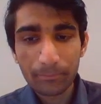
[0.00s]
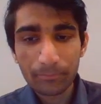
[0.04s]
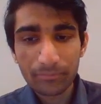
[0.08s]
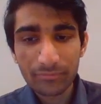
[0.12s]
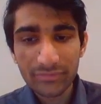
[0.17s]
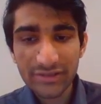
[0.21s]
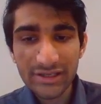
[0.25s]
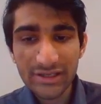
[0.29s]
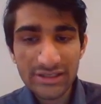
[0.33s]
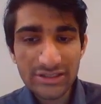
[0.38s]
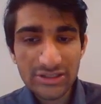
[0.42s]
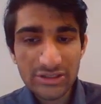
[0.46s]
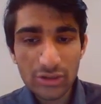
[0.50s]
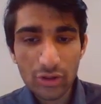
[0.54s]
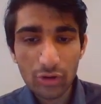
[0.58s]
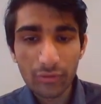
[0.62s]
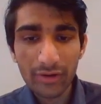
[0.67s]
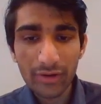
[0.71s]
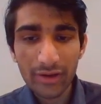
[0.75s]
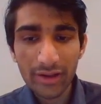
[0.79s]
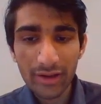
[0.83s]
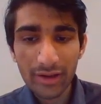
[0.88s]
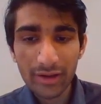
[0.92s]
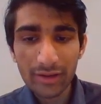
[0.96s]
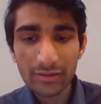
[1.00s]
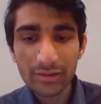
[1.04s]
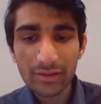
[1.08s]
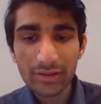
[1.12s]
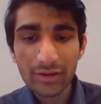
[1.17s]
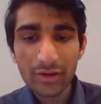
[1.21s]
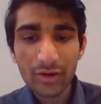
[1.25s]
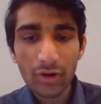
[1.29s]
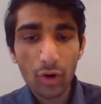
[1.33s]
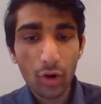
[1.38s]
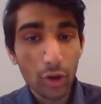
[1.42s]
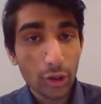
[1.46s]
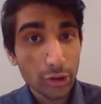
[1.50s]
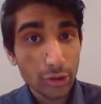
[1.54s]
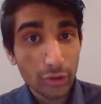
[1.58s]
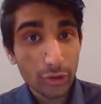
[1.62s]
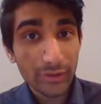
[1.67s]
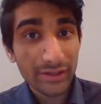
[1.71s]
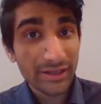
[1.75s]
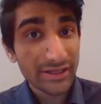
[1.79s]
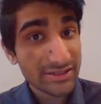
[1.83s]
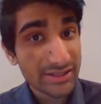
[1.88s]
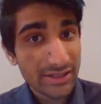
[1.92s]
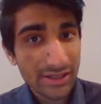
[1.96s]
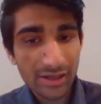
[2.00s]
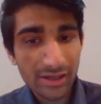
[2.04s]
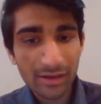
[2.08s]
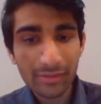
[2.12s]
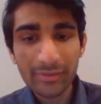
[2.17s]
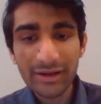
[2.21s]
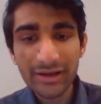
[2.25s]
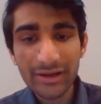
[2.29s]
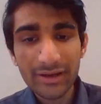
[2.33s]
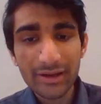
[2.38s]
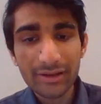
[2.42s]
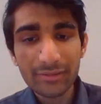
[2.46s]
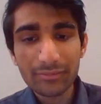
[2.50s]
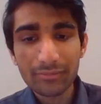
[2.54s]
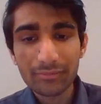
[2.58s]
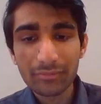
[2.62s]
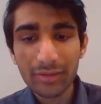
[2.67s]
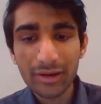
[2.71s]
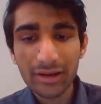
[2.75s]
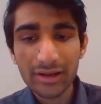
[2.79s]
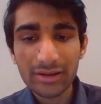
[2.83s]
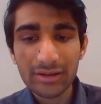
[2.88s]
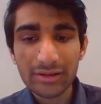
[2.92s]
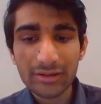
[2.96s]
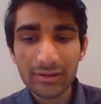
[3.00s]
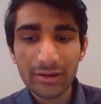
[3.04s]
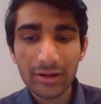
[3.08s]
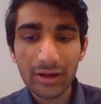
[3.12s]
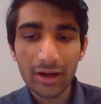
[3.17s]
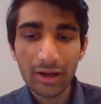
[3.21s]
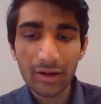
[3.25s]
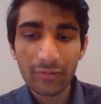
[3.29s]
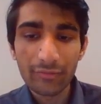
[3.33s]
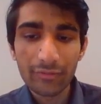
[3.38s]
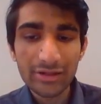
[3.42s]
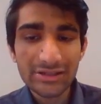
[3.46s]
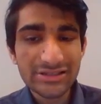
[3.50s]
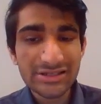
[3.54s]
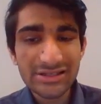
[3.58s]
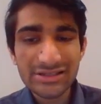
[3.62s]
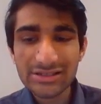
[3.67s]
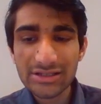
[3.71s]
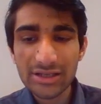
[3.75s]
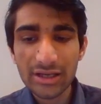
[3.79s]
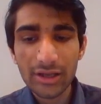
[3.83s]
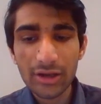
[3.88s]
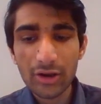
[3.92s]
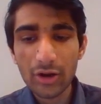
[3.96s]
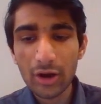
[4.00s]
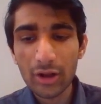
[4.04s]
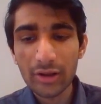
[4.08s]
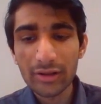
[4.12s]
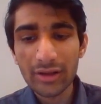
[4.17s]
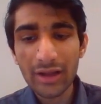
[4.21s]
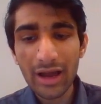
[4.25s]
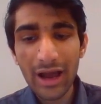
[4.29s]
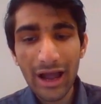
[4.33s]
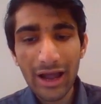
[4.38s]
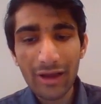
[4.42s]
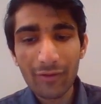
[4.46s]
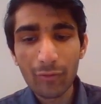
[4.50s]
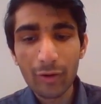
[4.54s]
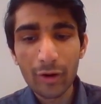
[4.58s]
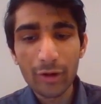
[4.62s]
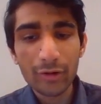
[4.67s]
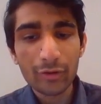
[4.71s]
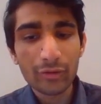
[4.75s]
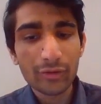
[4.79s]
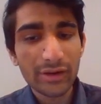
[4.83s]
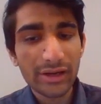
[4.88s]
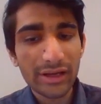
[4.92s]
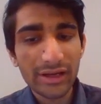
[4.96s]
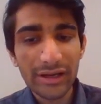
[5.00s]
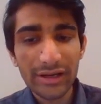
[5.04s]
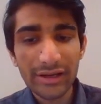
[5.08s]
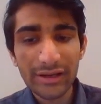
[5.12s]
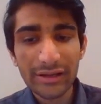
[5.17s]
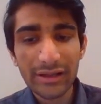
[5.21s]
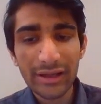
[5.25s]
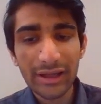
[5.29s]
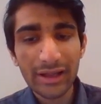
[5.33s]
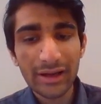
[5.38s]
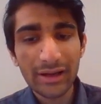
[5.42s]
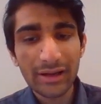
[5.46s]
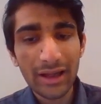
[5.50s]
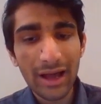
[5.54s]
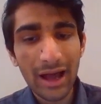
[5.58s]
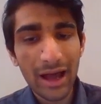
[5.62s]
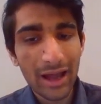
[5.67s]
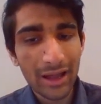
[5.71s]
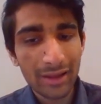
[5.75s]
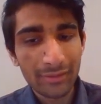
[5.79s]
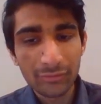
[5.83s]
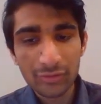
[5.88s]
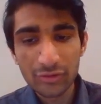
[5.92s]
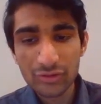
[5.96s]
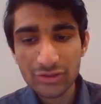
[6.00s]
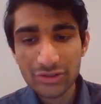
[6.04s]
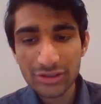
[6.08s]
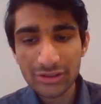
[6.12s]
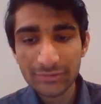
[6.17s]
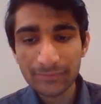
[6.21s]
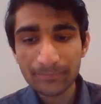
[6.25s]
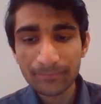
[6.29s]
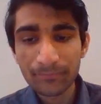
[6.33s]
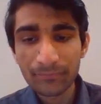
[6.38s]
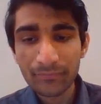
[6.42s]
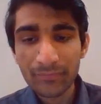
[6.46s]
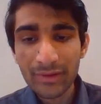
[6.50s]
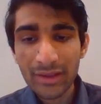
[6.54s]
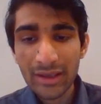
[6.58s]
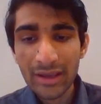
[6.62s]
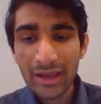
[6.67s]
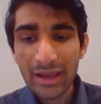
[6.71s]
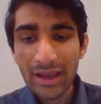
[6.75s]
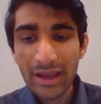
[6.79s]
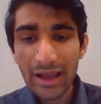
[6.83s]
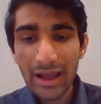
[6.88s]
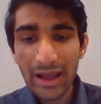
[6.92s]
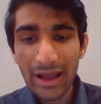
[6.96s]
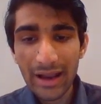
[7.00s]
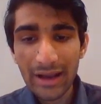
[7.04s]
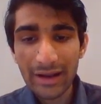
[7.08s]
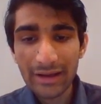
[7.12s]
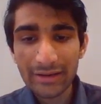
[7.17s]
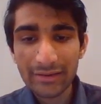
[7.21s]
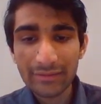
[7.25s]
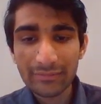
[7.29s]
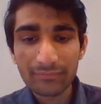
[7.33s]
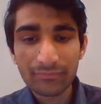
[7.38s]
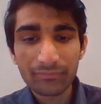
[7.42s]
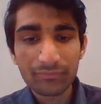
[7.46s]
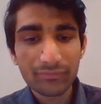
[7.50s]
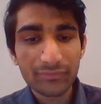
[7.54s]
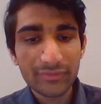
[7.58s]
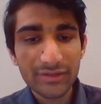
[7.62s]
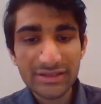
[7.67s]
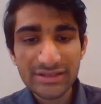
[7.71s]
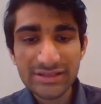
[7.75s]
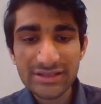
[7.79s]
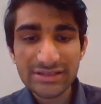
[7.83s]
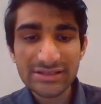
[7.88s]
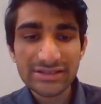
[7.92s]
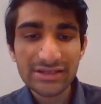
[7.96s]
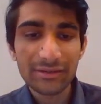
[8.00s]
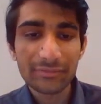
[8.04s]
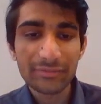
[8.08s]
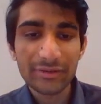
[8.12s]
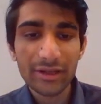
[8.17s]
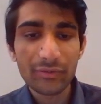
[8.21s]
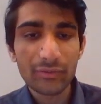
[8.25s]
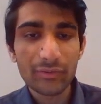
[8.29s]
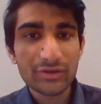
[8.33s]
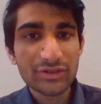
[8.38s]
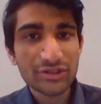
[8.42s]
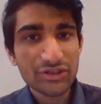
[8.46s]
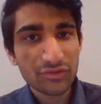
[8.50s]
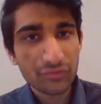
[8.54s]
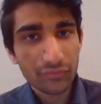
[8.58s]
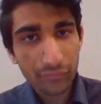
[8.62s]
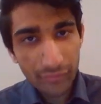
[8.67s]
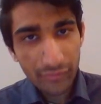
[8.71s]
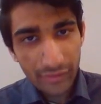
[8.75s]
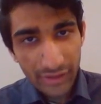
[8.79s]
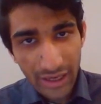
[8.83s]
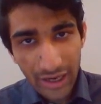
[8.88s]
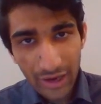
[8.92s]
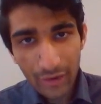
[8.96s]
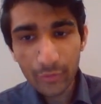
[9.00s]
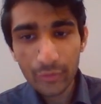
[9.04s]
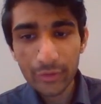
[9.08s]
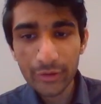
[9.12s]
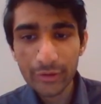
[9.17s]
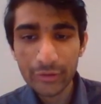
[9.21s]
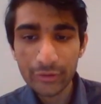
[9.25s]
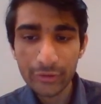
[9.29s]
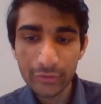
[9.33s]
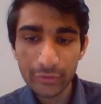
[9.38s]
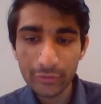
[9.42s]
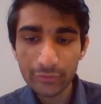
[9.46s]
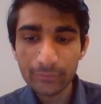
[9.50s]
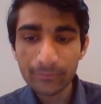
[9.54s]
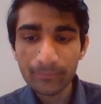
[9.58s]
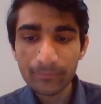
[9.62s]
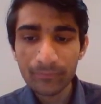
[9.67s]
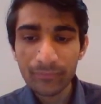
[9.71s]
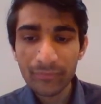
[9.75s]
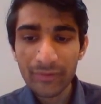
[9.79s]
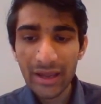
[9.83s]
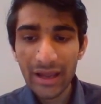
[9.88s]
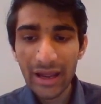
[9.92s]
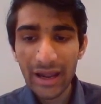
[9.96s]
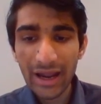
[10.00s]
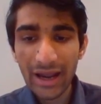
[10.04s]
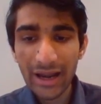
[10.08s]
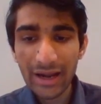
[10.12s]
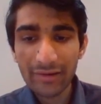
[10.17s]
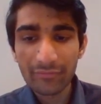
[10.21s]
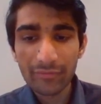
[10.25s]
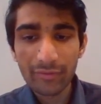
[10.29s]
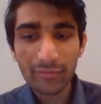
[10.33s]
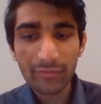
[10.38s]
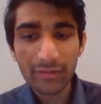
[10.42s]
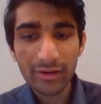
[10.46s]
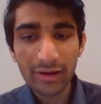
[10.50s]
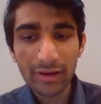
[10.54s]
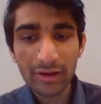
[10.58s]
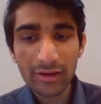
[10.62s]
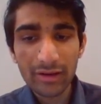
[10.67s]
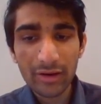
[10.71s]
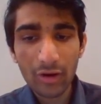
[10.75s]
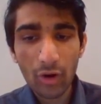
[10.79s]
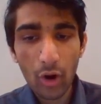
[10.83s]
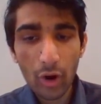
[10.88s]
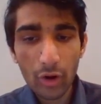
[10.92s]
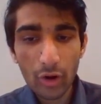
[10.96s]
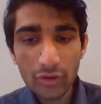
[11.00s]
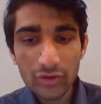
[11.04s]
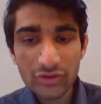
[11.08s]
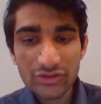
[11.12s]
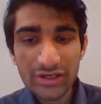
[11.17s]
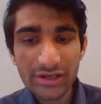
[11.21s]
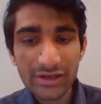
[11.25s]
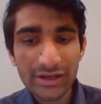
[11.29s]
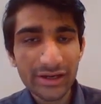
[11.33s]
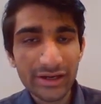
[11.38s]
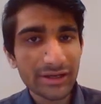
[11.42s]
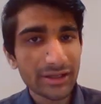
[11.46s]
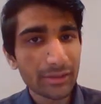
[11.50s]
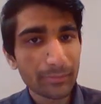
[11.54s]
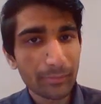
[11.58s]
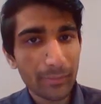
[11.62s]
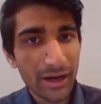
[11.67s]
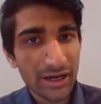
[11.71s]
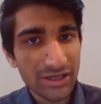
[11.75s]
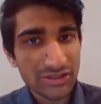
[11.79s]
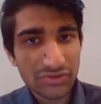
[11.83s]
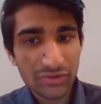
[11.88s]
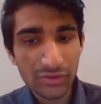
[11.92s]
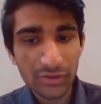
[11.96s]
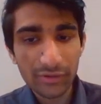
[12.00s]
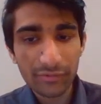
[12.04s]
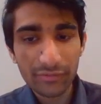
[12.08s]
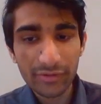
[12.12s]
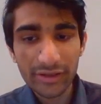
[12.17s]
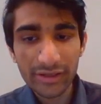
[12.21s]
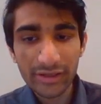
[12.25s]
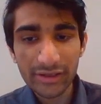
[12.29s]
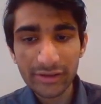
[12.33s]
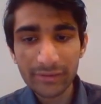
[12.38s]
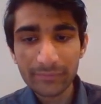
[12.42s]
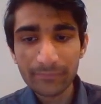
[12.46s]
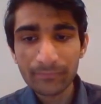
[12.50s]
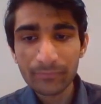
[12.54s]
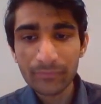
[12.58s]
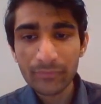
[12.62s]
this over here, although it is recommended, but we'll just click on I want to create an IAM user, and this is something which we are going to do, and we will auto generate the password over here,